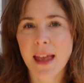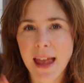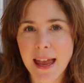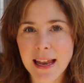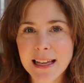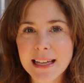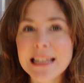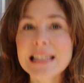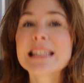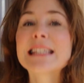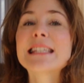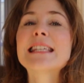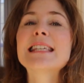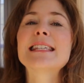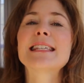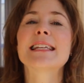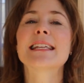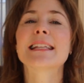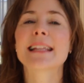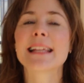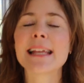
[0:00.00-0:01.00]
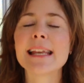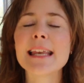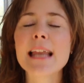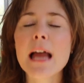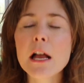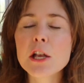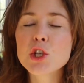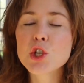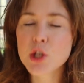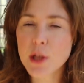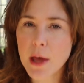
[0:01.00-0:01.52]
and consistently
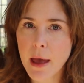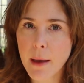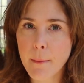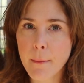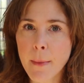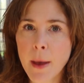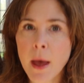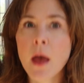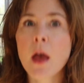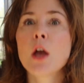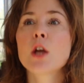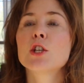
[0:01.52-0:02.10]
nudge them